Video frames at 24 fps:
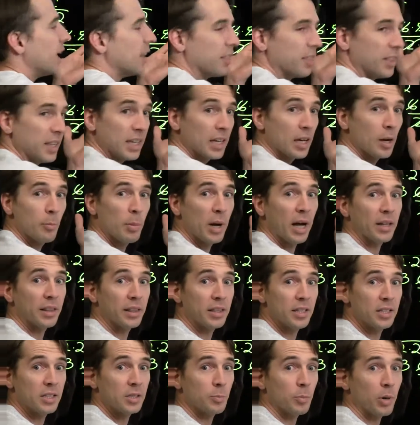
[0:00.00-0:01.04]
and think about
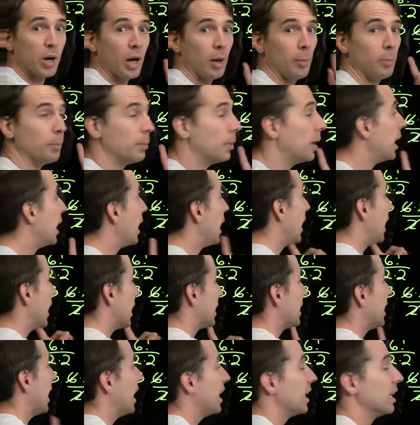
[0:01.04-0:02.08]
this problem
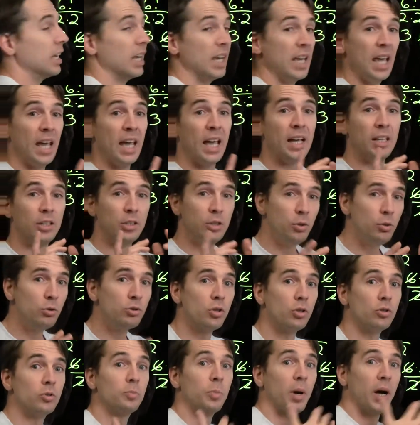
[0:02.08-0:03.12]
again and use
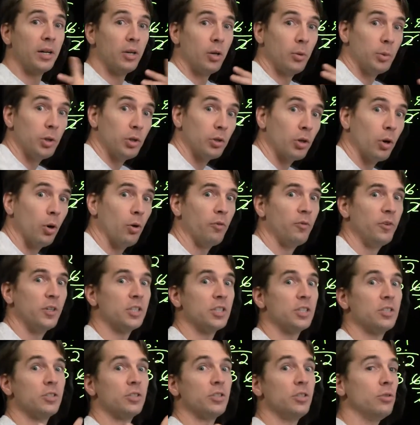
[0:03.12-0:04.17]
those binomial
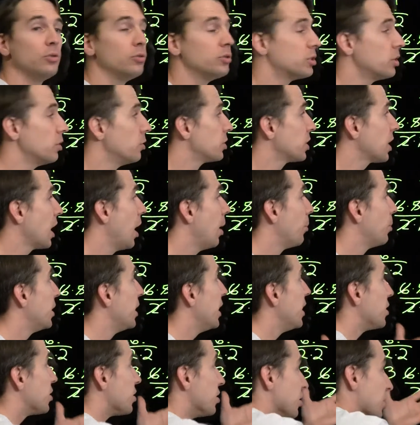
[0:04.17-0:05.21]
coefficients, use those
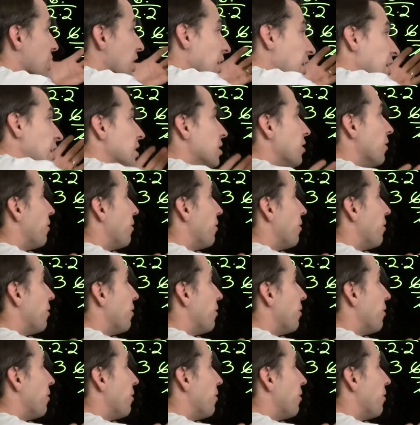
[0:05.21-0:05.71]
combinations to